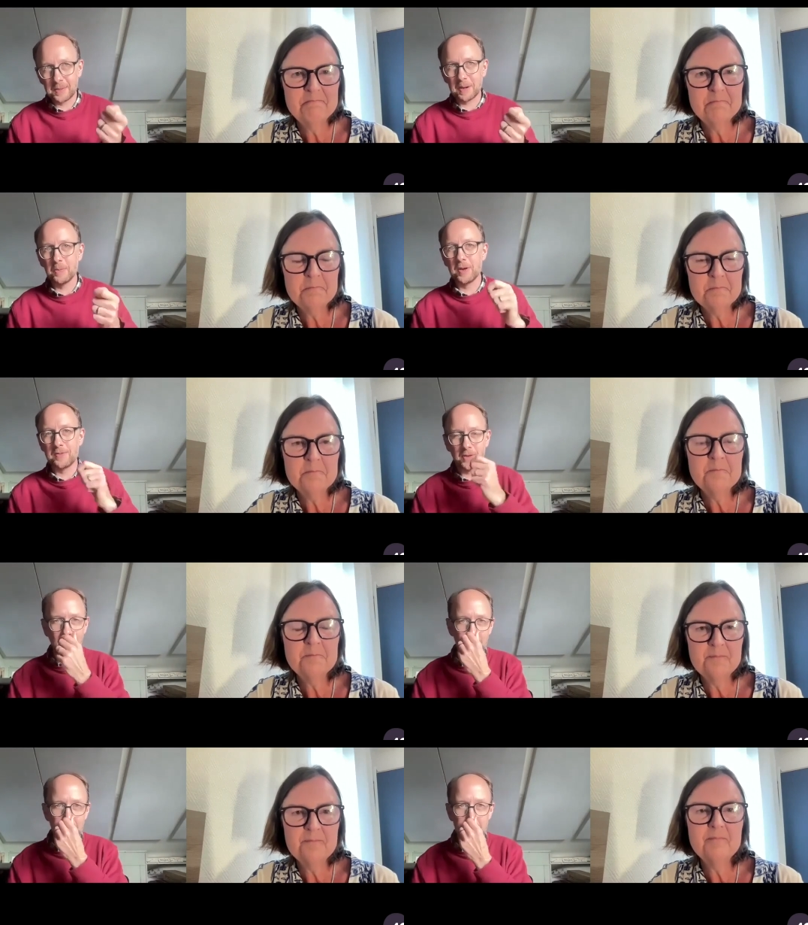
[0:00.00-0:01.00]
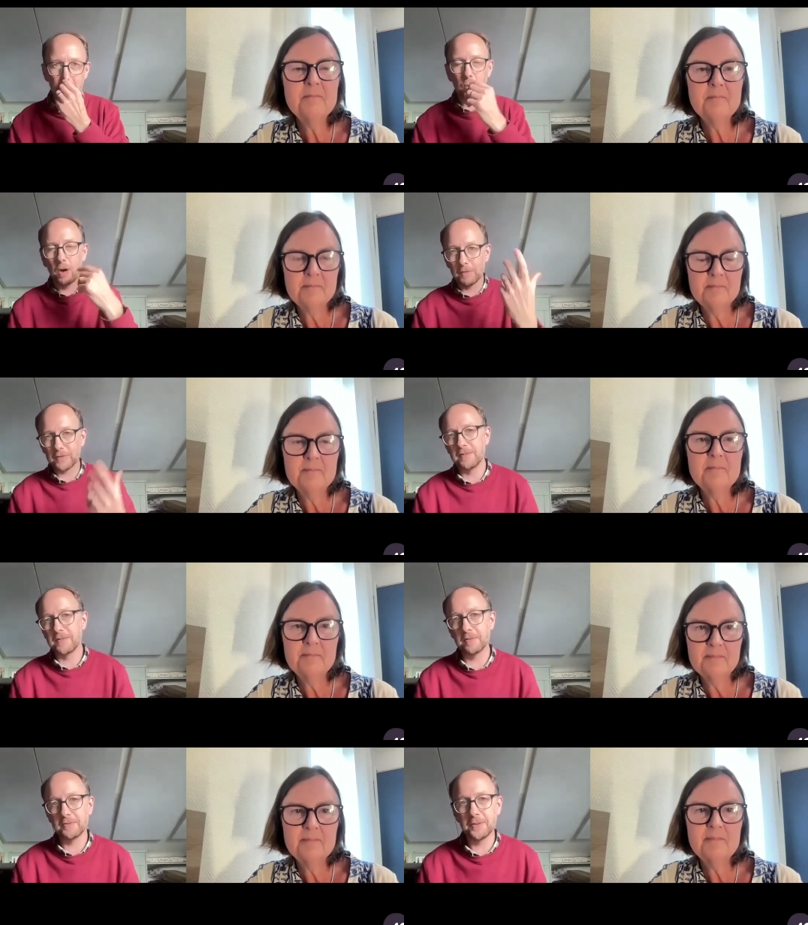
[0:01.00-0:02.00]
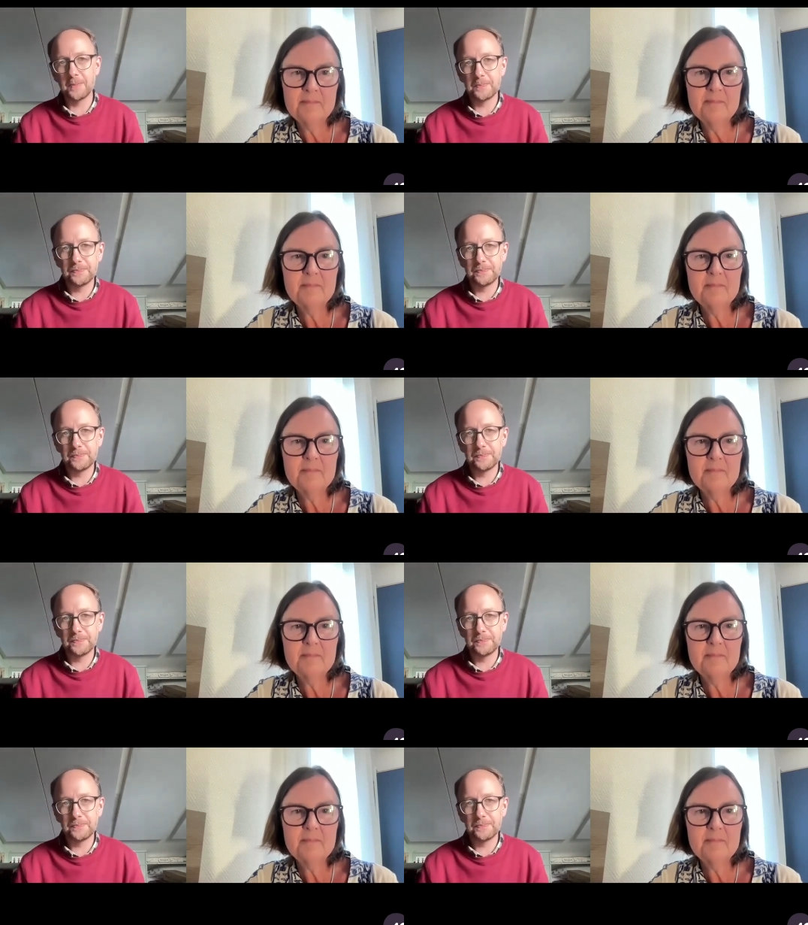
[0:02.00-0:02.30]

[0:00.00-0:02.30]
Speaker 1: tipping point for a lot of people who are often fearful.